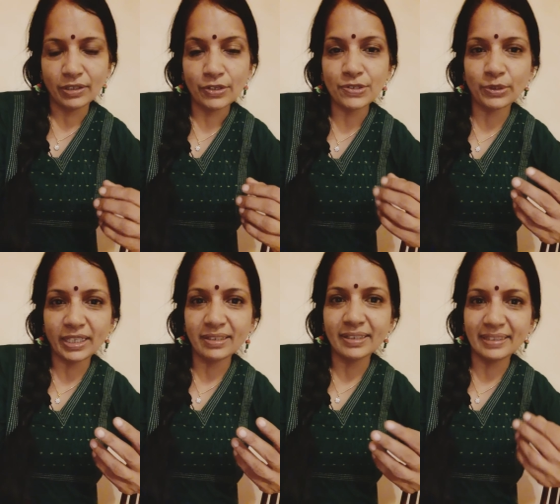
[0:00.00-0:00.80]
so
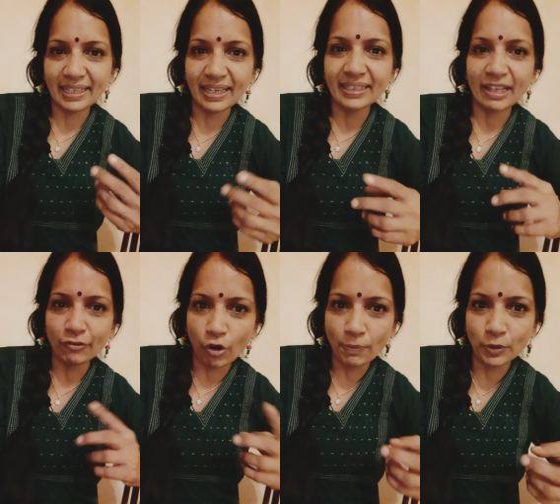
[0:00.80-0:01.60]
that they can
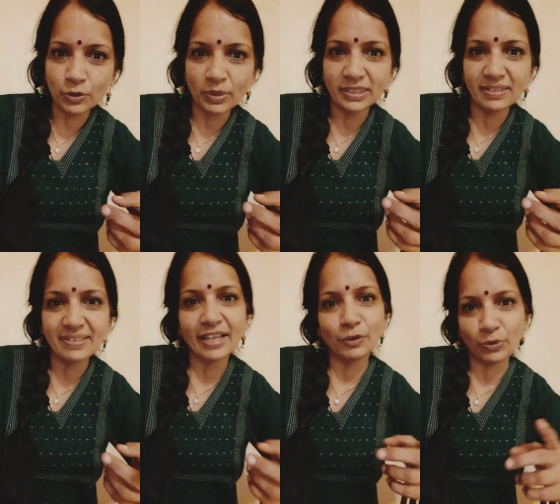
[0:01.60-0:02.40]
form those questions
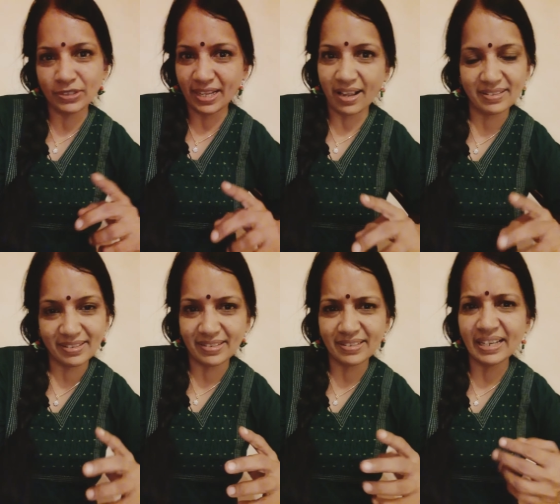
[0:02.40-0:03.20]
and knows the
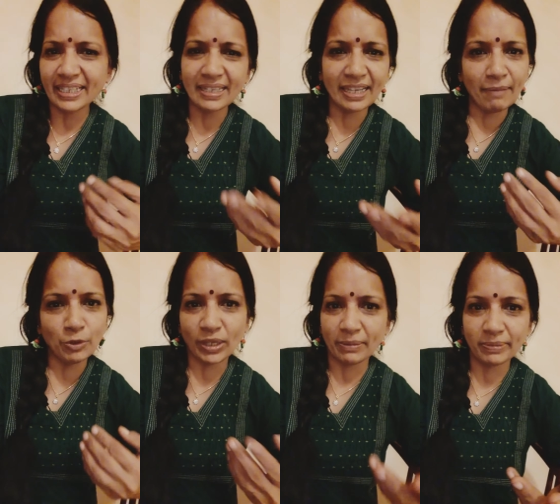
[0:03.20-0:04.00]
answers. Like a game
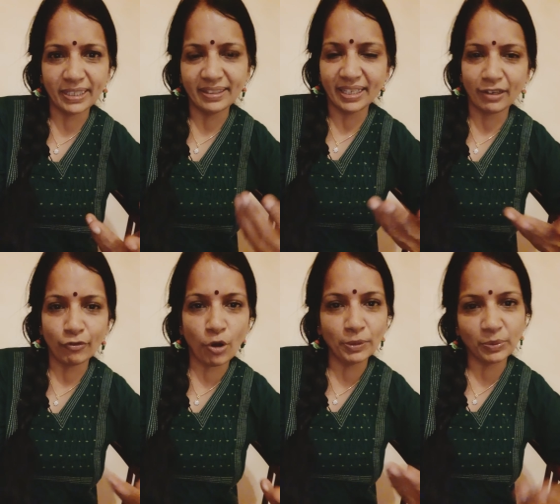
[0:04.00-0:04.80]
you can play, they can
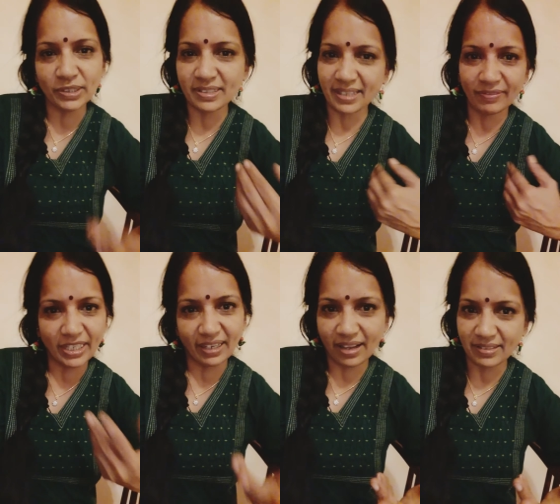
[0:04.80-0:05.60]
form the questions and we
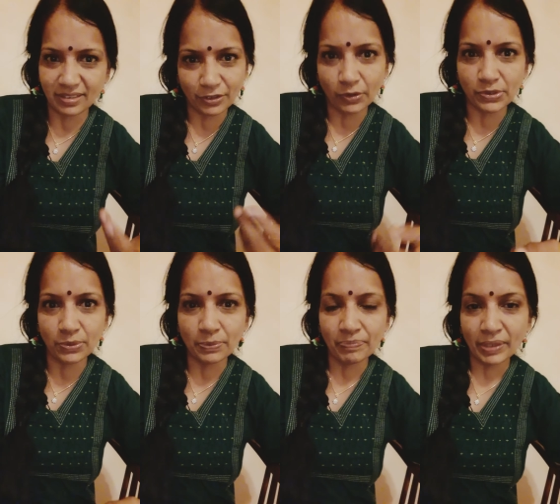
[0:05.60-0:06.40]
can answer it also.
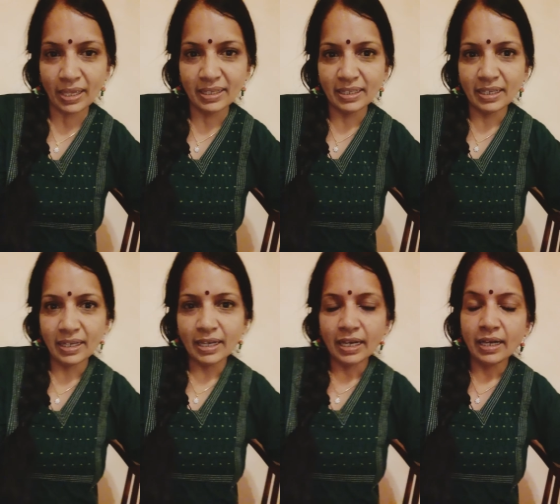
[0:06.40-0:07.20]

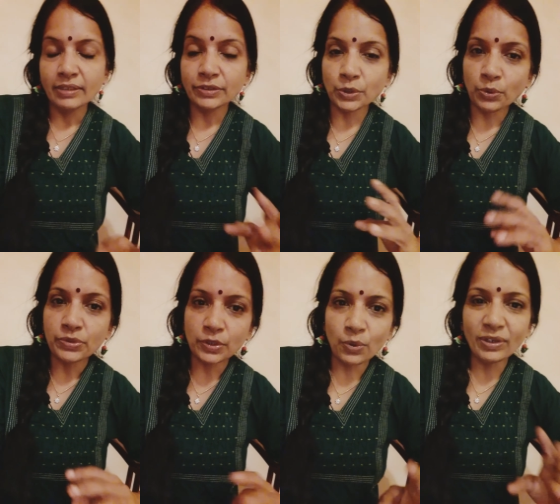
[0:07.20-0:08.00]
So
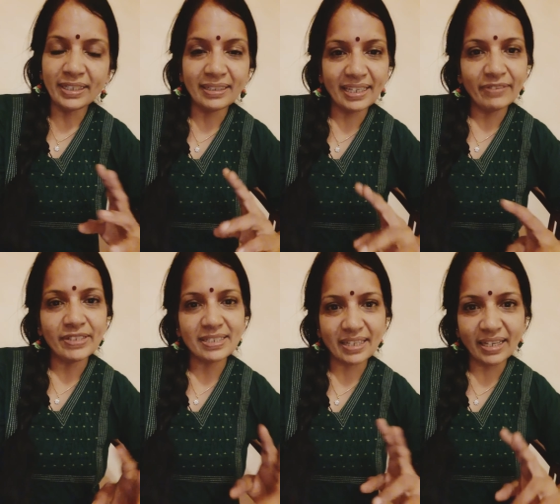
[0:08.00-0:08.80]
slowly they will
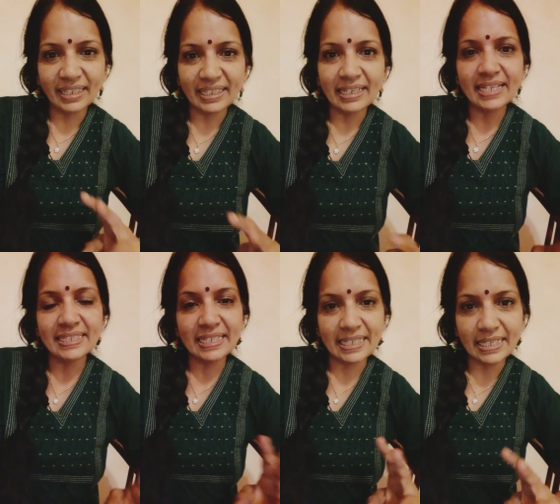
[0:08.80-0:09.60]
start
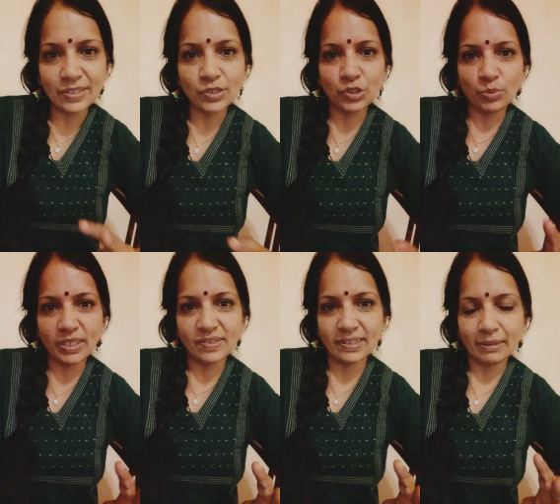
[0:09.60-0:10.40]
analyzing each
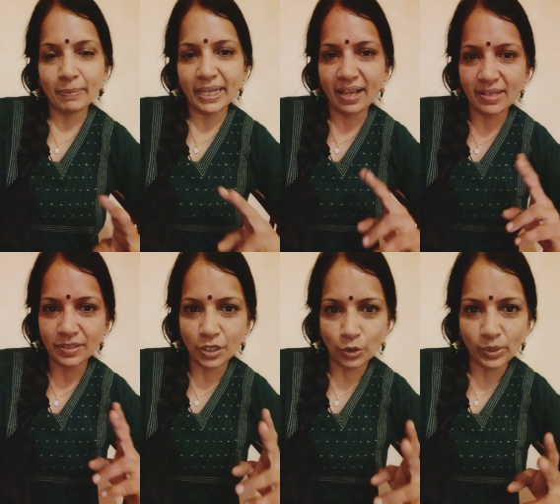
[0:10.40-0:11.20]
situation by
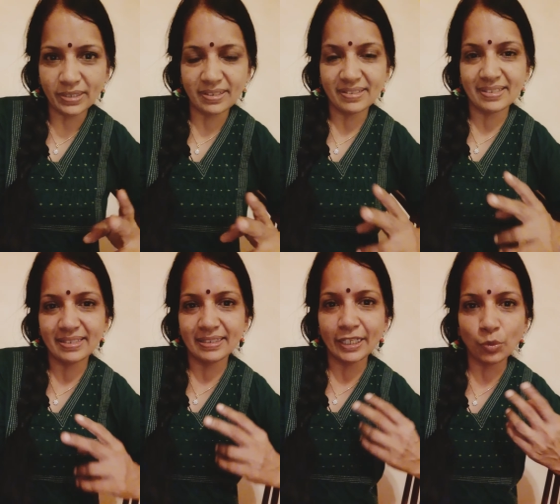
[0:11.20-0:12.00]
asking
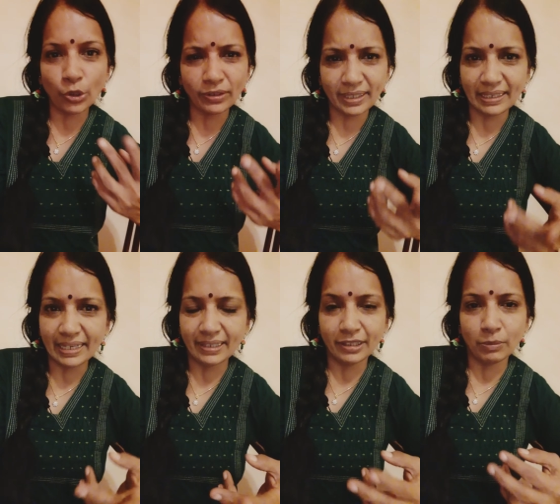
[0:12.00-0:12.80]
questions like what did they
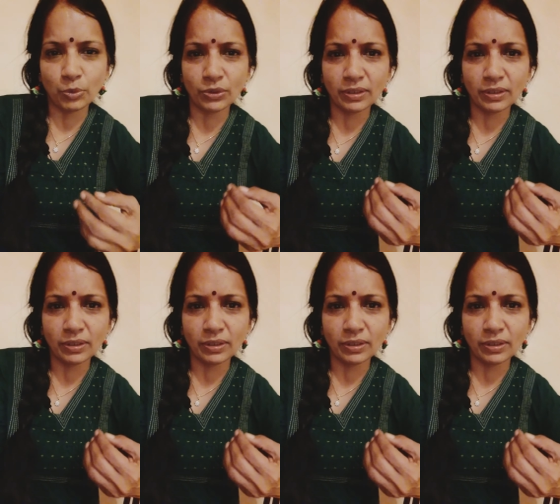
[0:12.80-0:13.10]
like in the book,